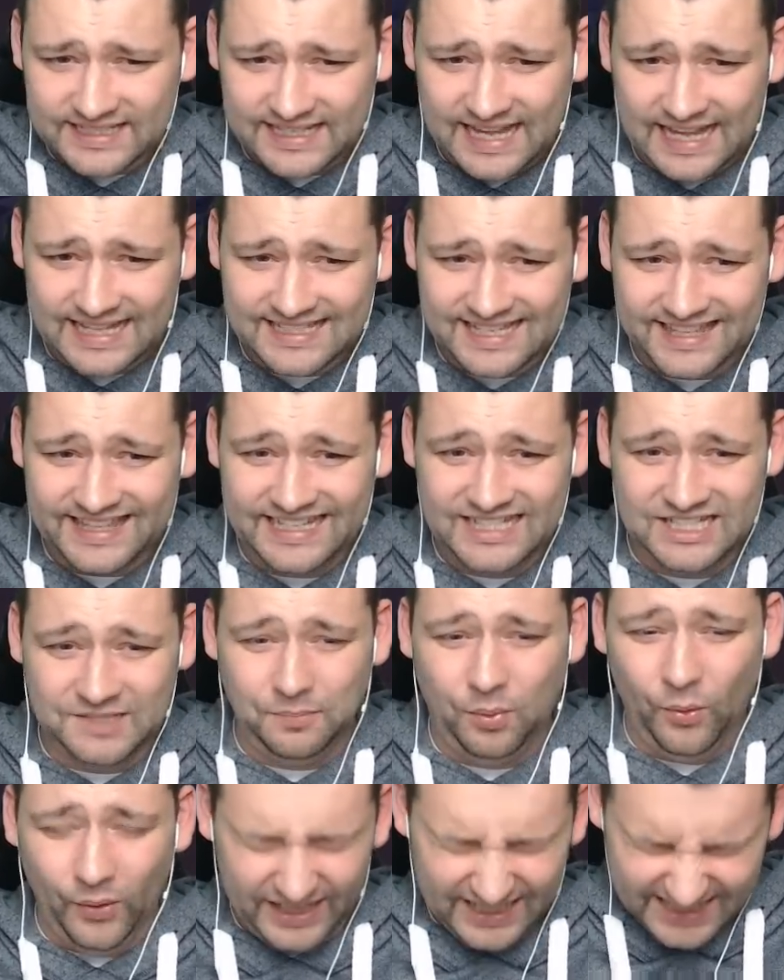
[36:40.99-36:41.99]
to get to this
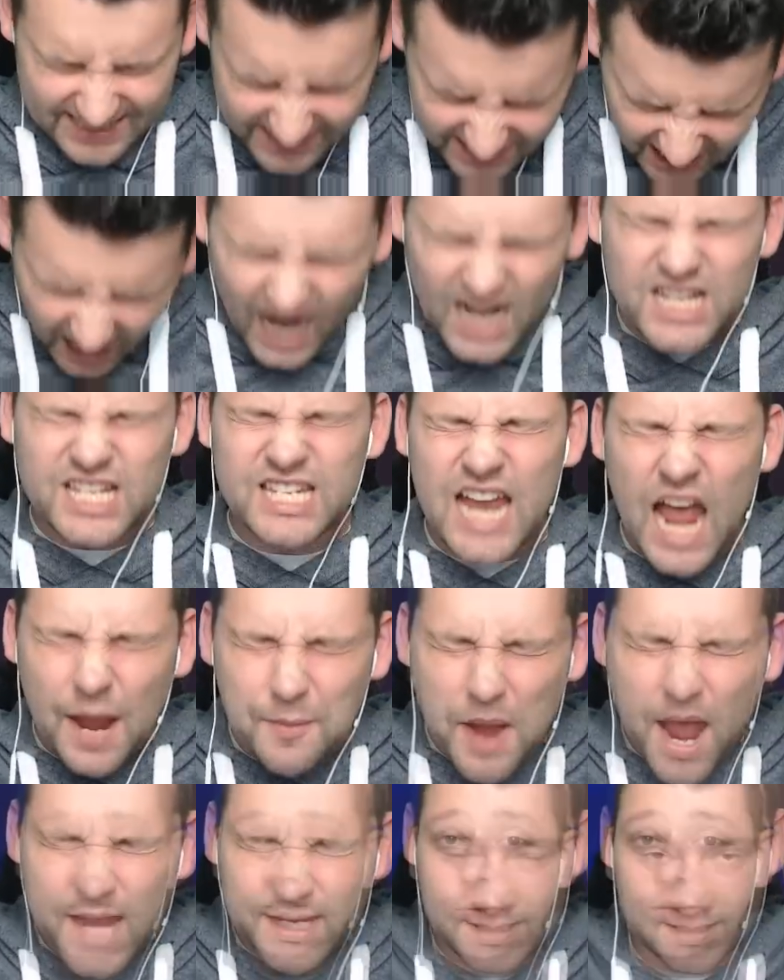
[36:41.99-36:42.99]
point. God damn
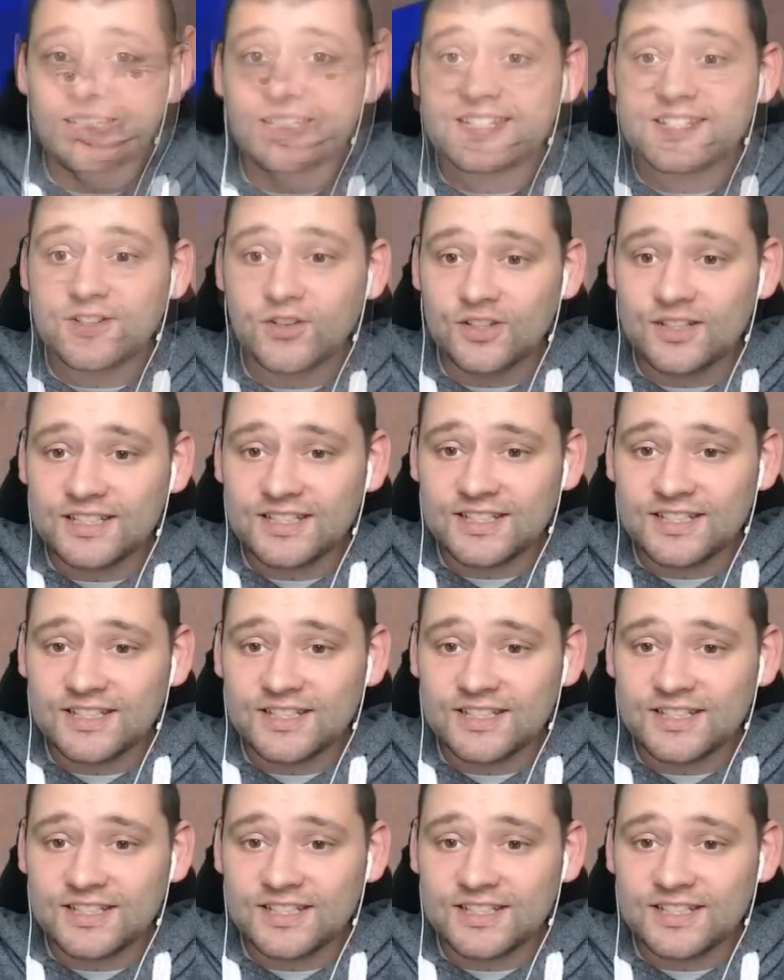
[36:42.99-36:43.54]
it! Right, so as the sun